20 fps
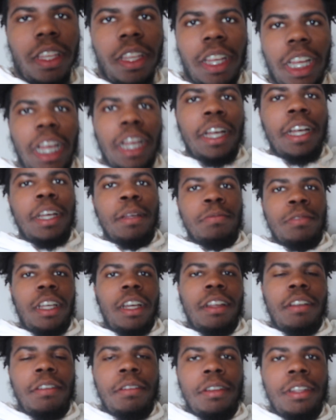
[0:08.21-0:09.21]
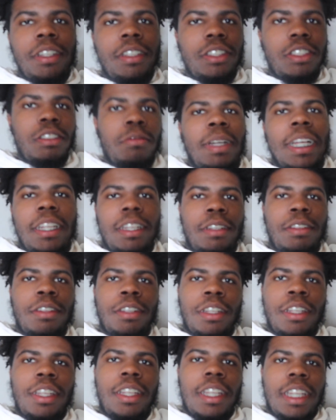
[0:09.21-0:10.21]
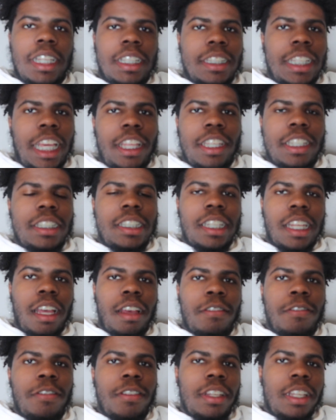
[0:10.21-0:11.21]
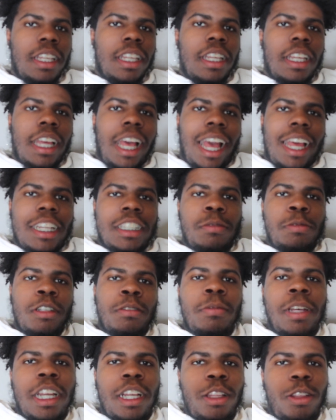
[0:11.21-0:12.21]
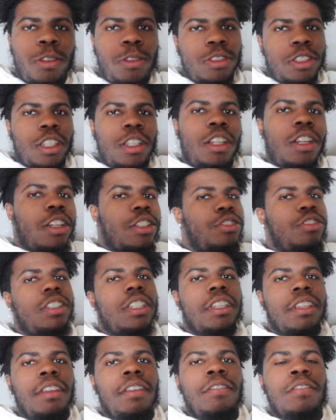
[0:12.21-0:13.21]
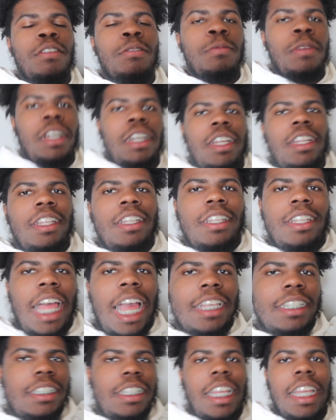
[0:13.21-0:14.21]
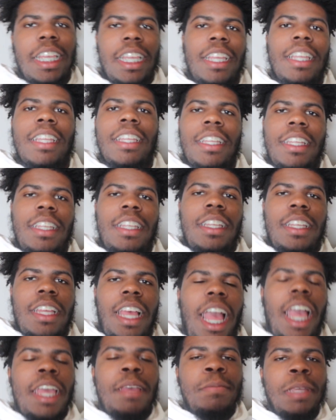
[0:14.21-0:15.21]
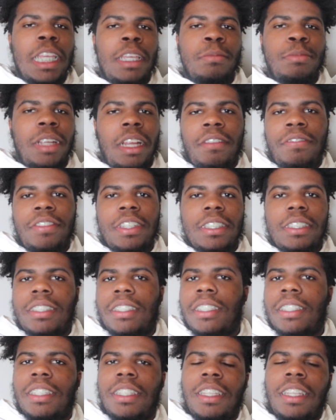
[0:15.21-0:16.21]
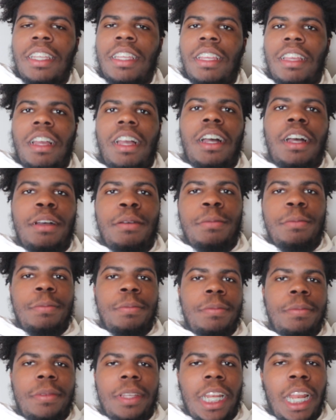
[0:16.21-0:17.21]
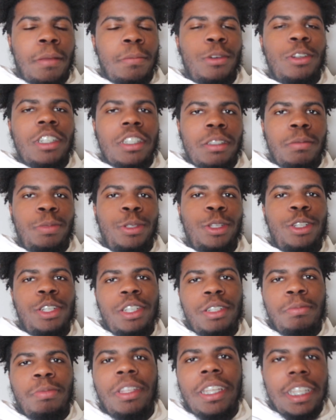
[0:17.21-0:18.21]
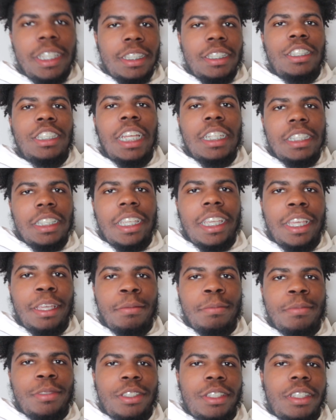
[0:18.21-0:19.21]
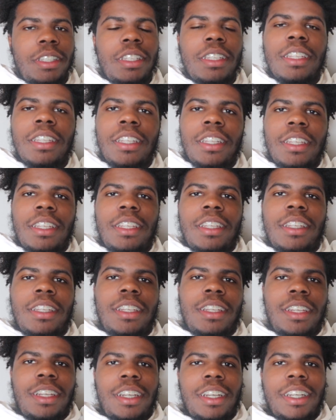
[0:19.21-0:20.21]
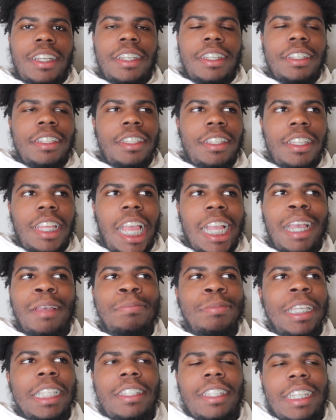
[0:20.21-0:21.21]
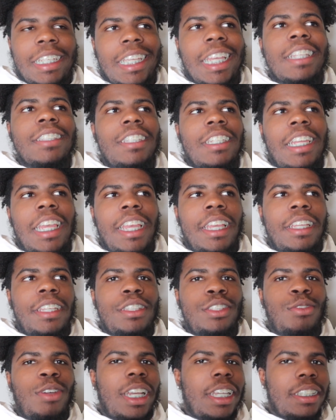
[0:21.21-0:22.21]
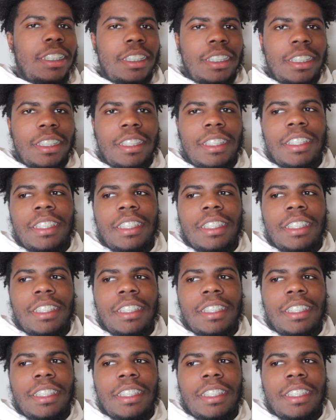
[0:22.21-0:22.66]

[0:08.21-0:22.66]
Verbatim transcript: Ah, I'm done doing my daily stuff. I just put my clothes in the laundry from uh, last night. I made breakfast, um, and I'm on the computer playing chess games. Uh, I got beat again today, twice.